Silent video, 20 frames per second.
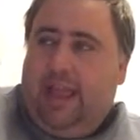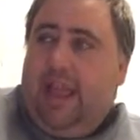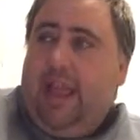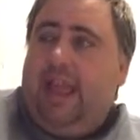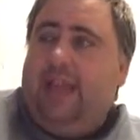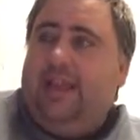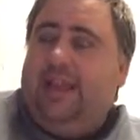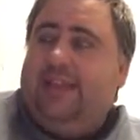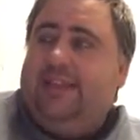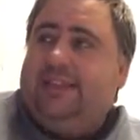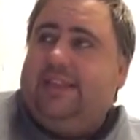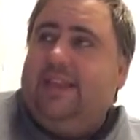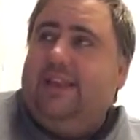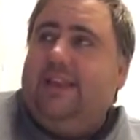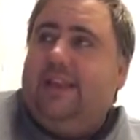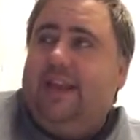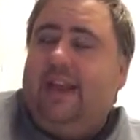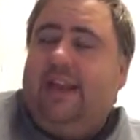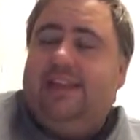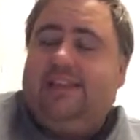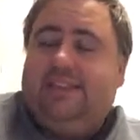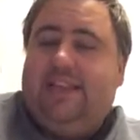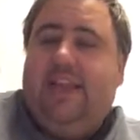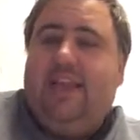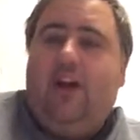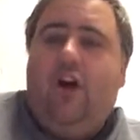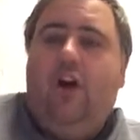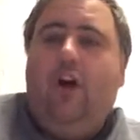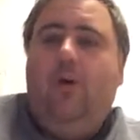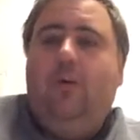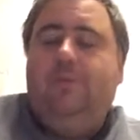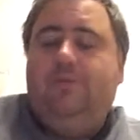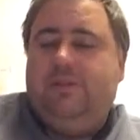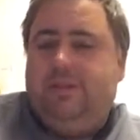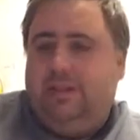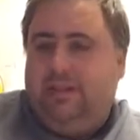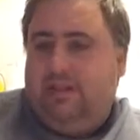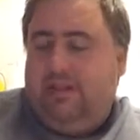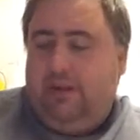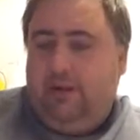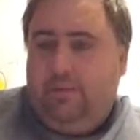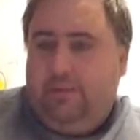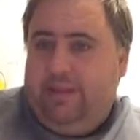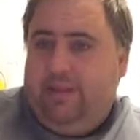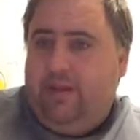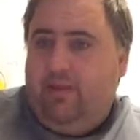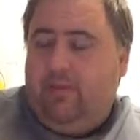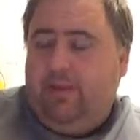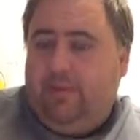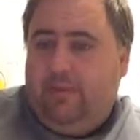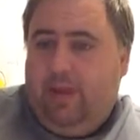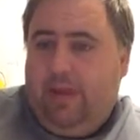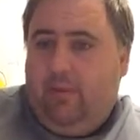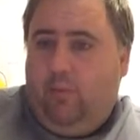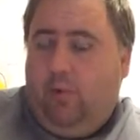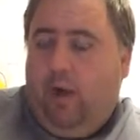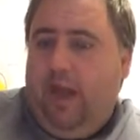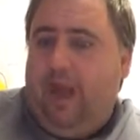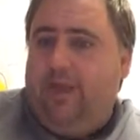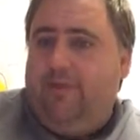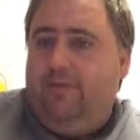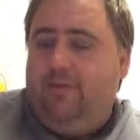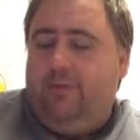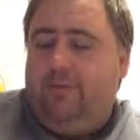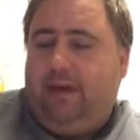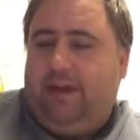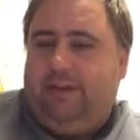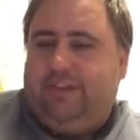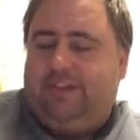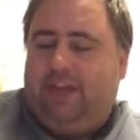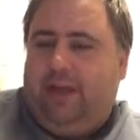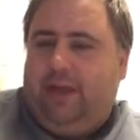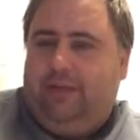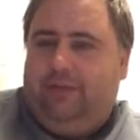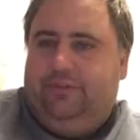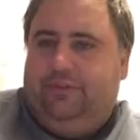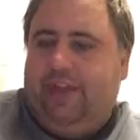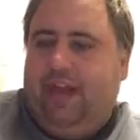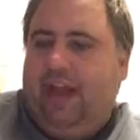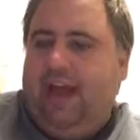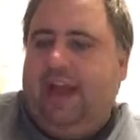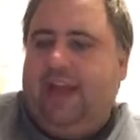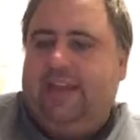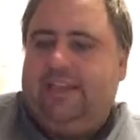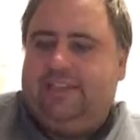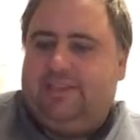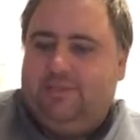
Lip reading: and they said, can I stay home to be there with my wife when my child dies,